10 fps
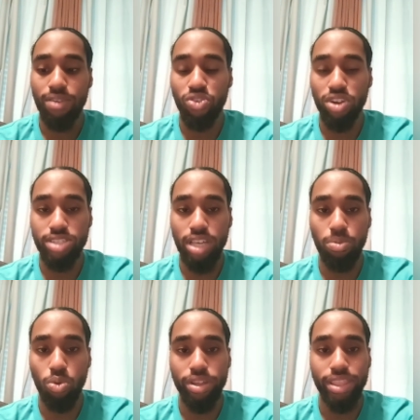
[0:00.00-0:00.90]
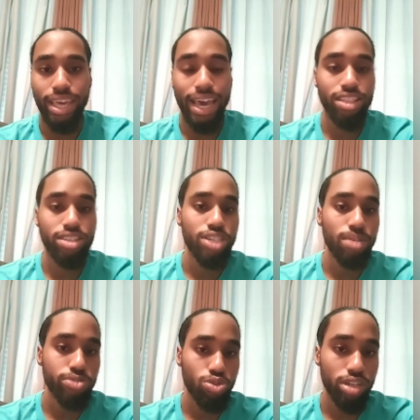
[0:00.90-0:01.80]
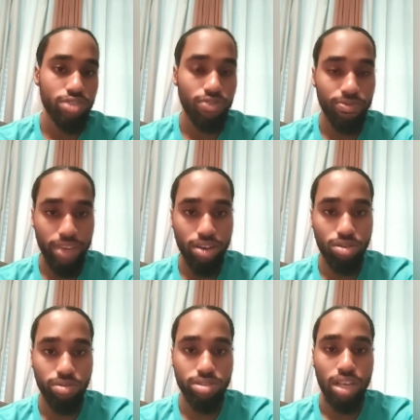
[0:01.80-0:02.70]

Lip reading: For example, when they had the chip shortage for vehicles,